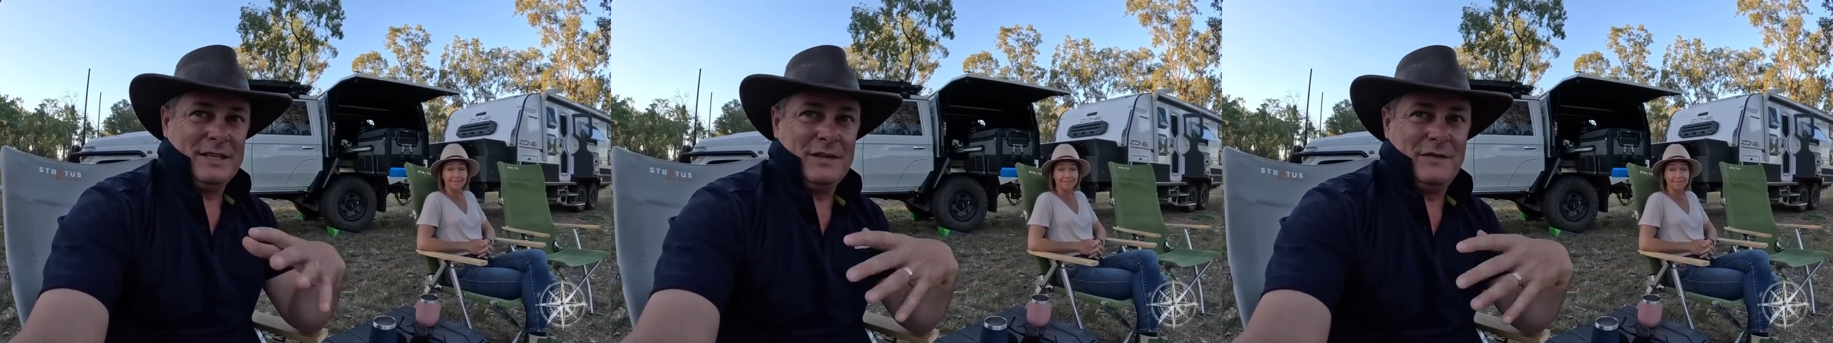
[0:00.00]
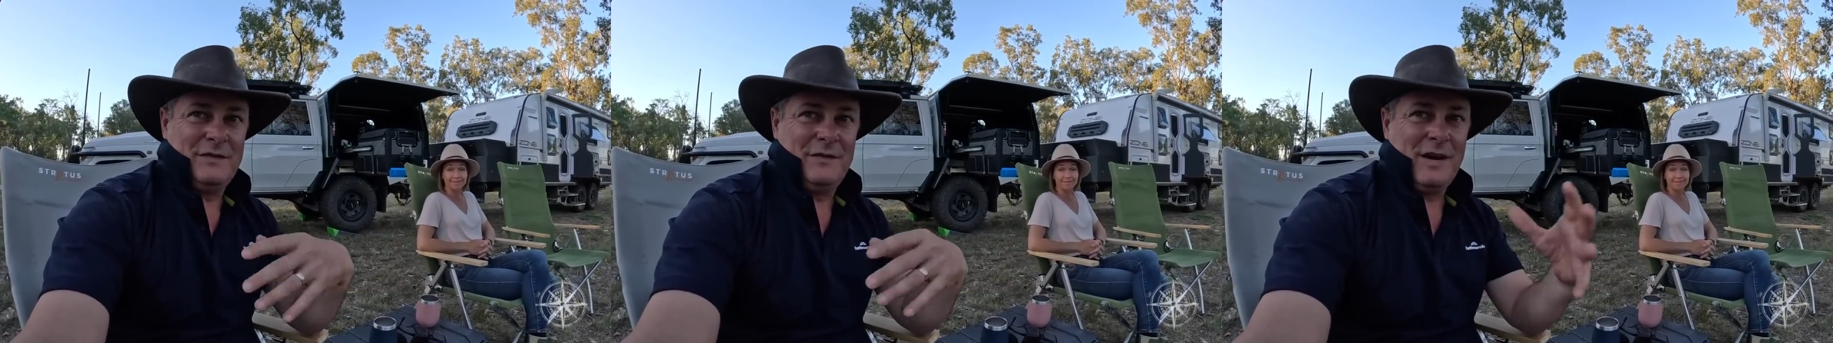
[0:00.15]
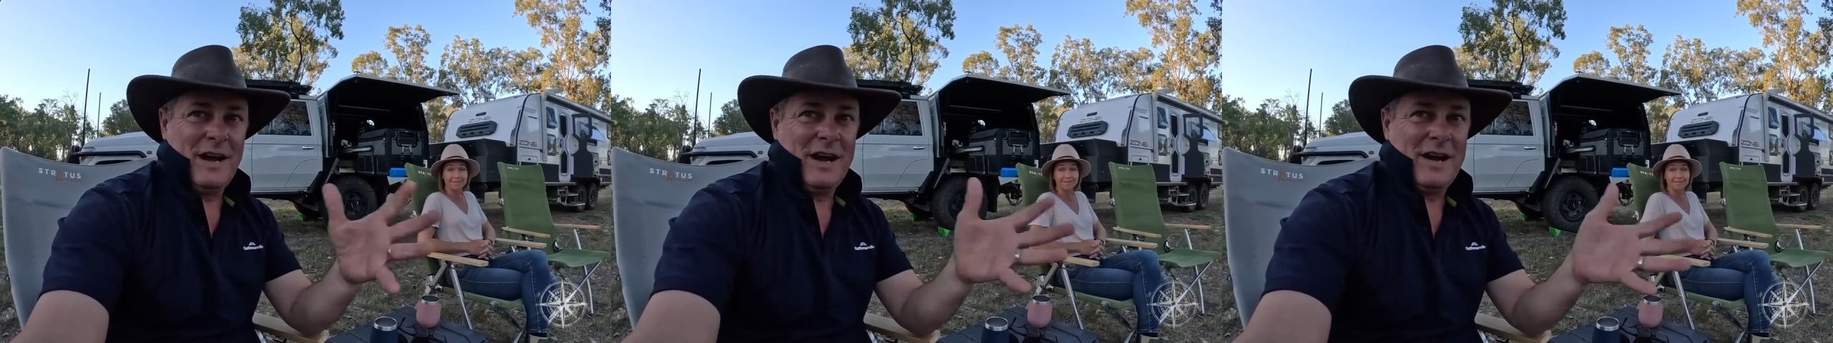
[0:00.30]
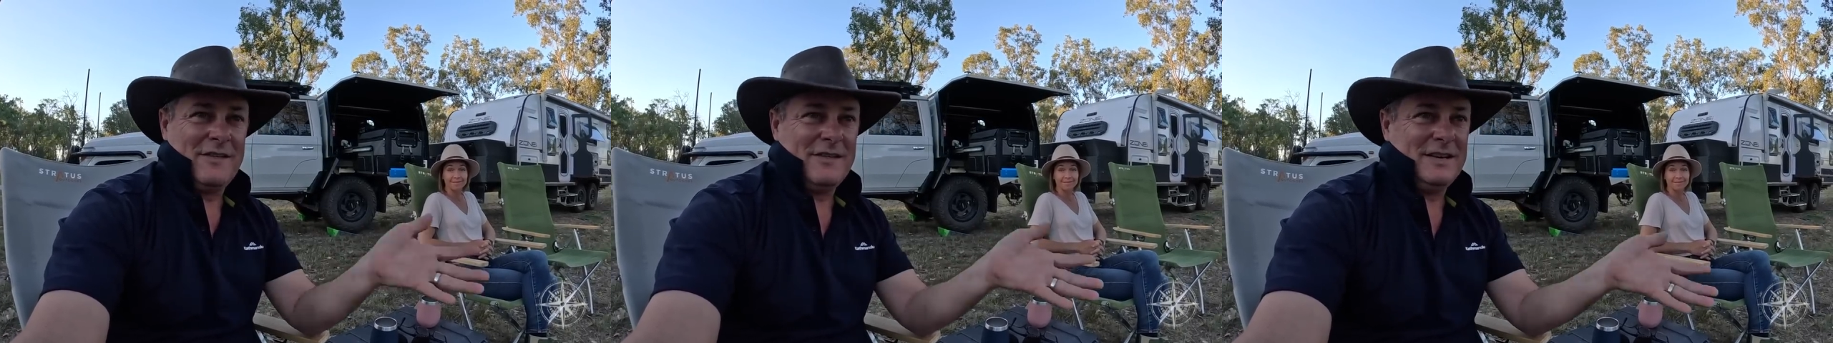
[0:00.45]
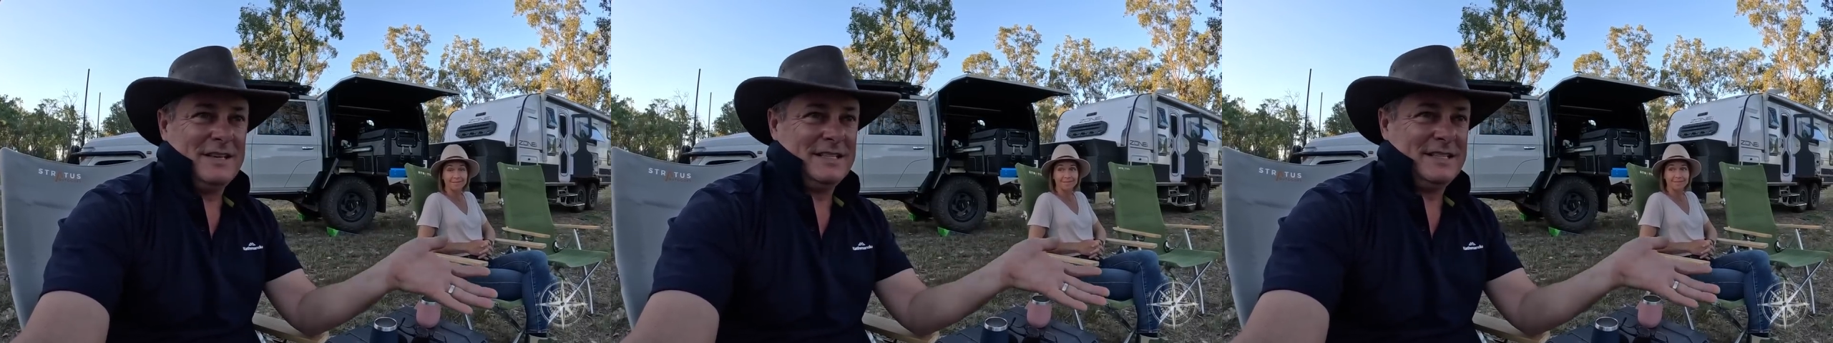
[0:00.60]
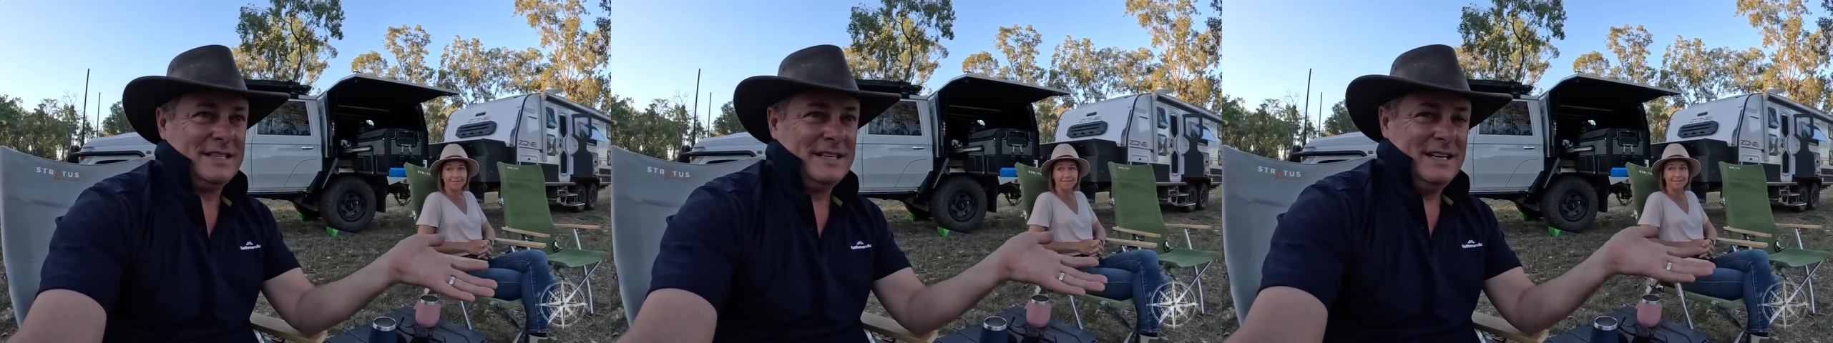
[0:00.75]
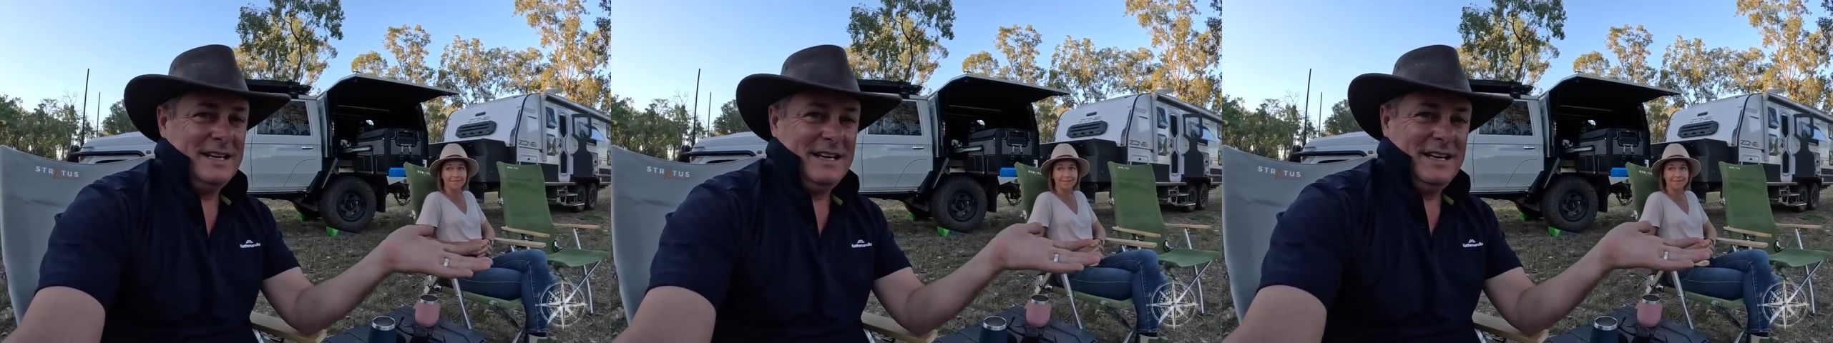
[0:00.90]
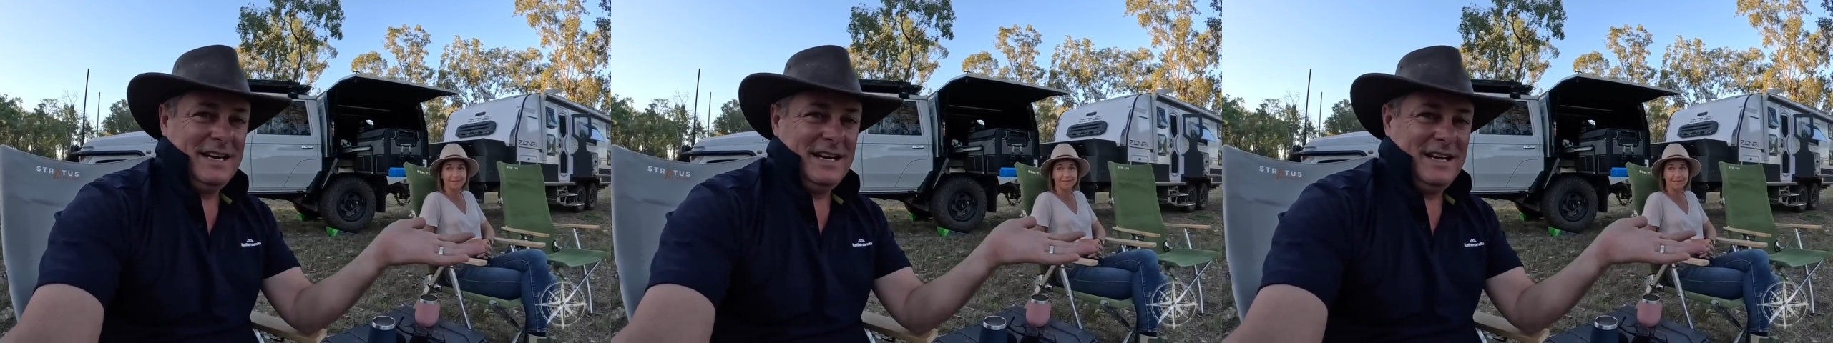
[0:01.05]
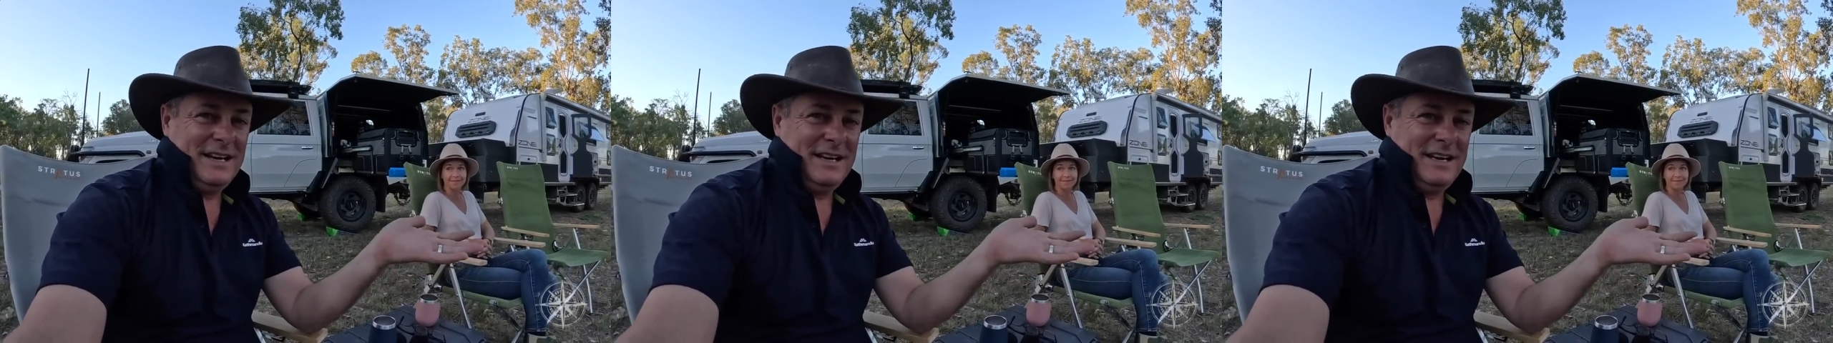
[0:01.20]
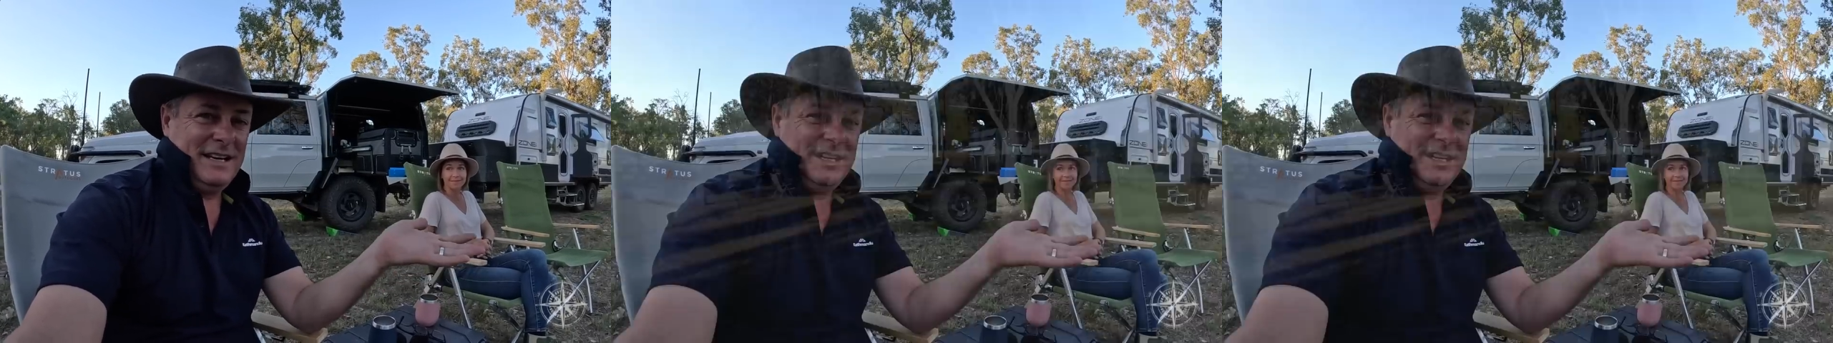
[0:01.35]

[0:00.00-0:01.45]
as far as uh,